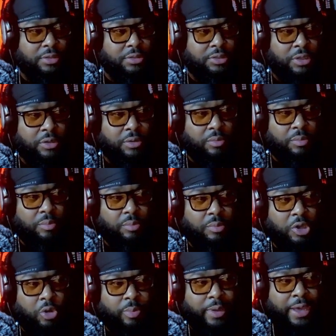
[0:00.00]
So
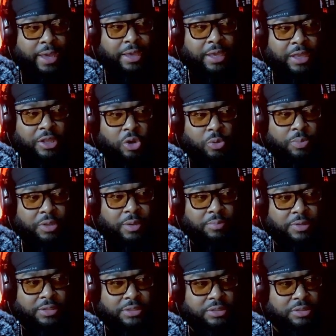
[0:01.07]
go back and open
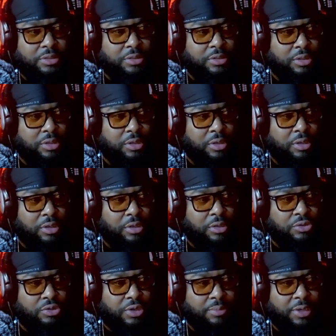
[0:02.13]
up this
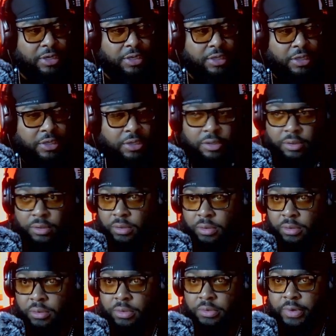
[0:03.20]
drum kit again.
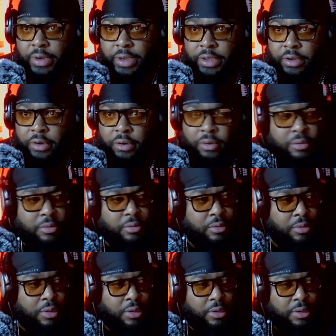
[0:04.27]
It's right here.
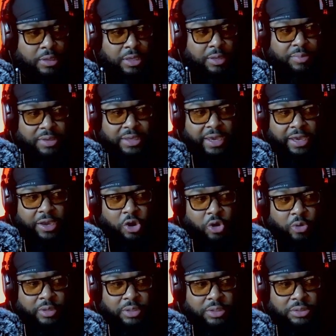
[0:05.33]
MPK
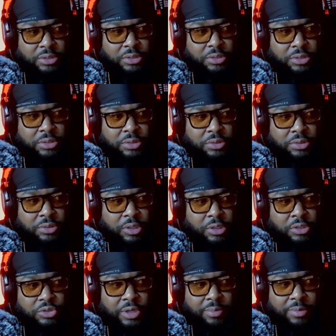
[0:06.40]
Urban
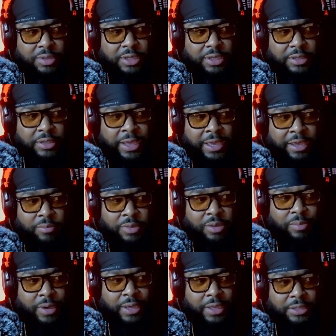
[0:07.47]
drum kit, A&B
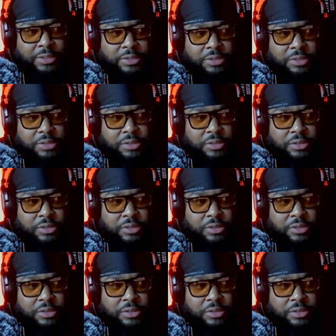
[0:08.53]
Banks.